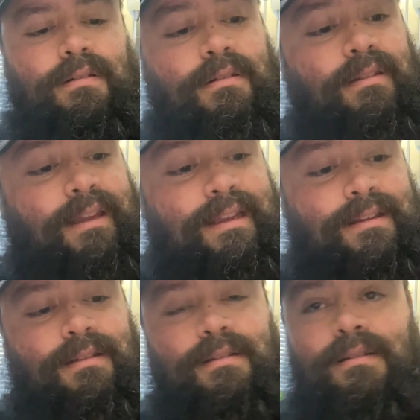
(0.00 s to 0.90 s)

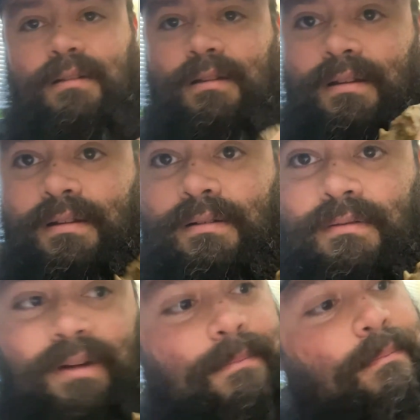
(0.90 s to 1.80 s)
Like,
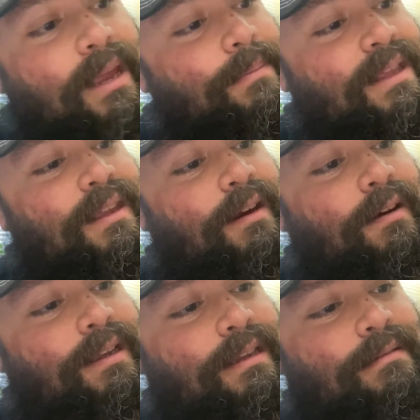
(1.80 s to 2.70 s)
right, maybe there
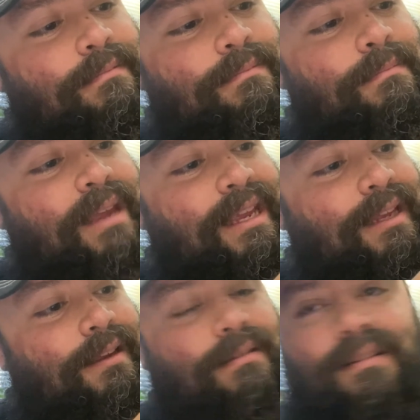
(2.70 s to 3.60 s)
I can make
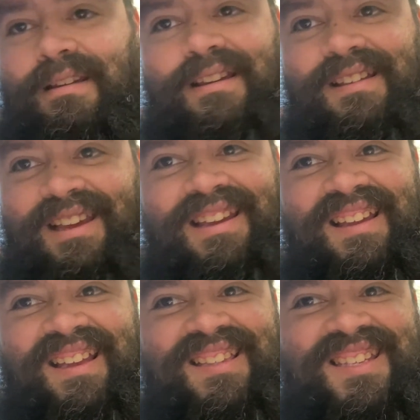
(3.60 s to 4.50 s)
it.
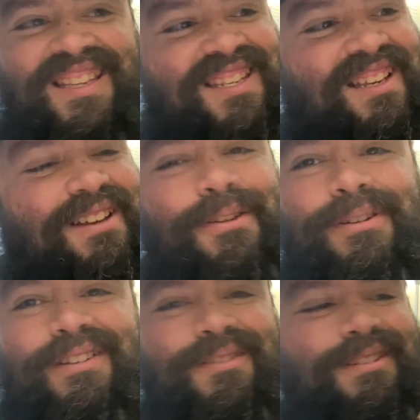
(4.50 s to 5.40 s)
It doesn't go,
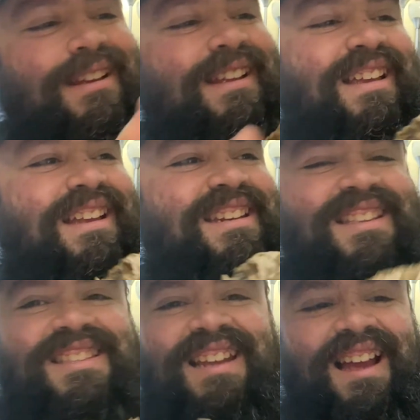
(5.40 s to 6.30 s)
dude. It
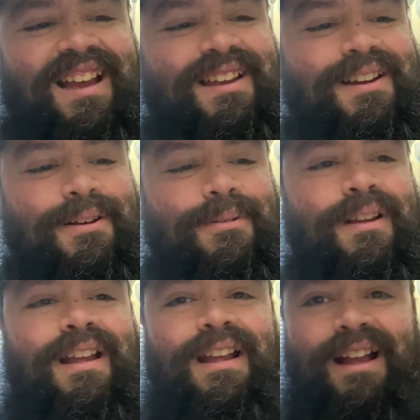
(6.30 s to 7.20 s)
does not go.
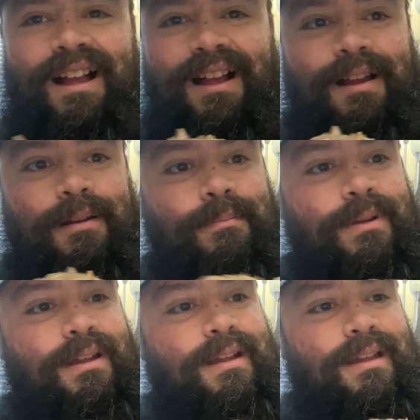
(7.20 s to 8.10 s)
And
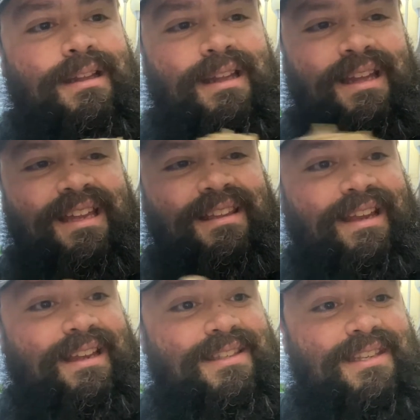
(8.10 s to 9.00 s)

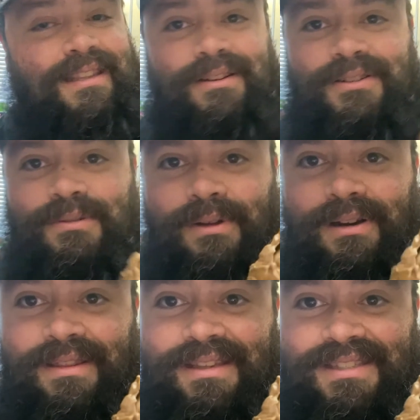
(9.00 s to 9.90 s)
like I said, there's one
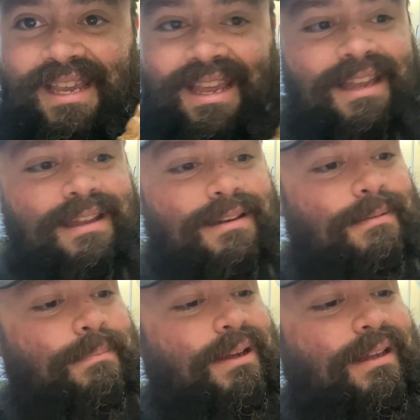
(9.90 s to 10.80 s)
on this
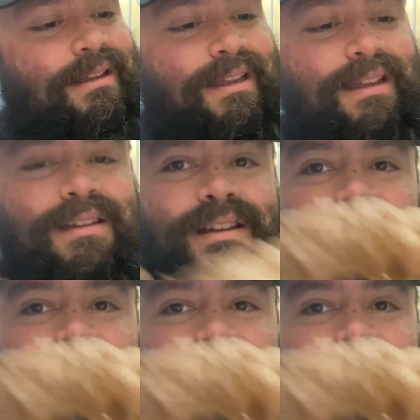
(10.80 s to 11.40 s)
hand, but like,